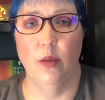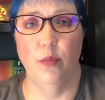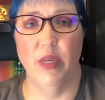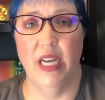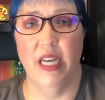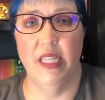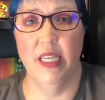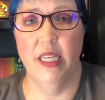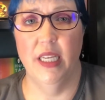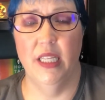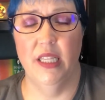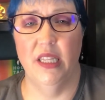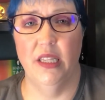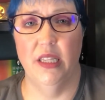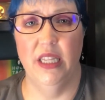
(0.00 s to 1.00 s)
but I think it
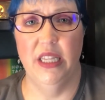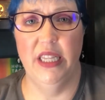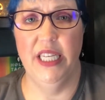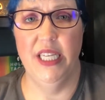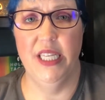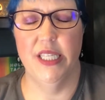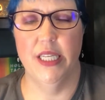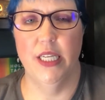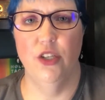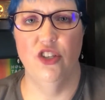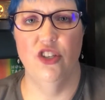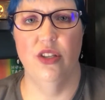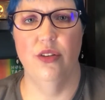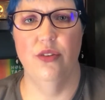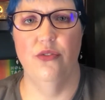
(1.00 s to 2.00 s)
leads
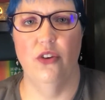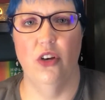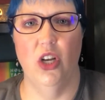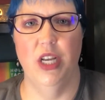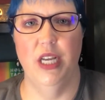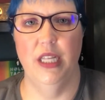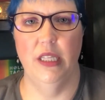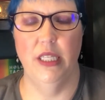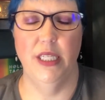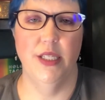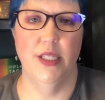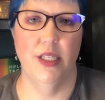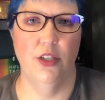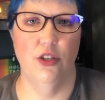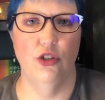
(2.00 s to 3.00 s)
into the fall and
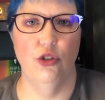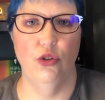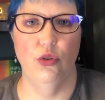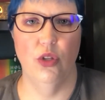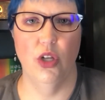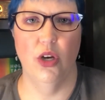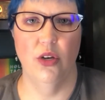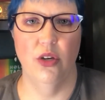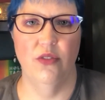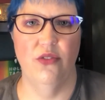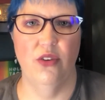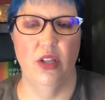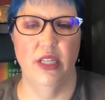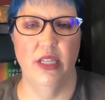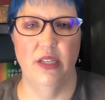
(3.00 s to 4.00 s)
leads into the
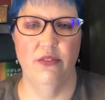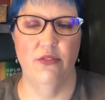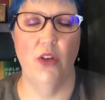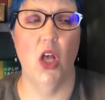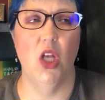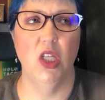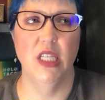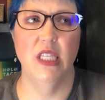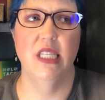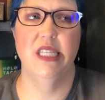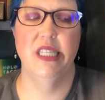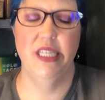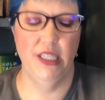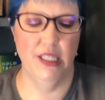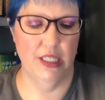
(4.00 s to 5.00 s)
fall
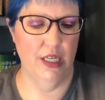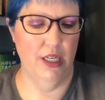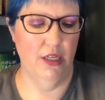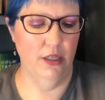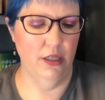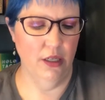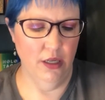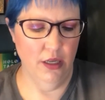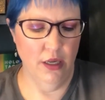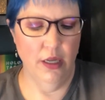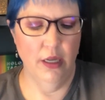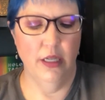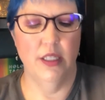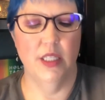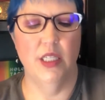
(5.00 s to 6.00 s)
season.
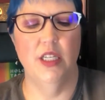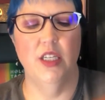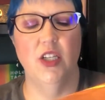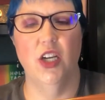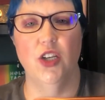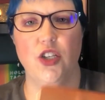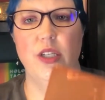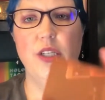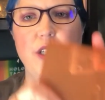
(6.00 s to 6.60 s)
It's the Natasha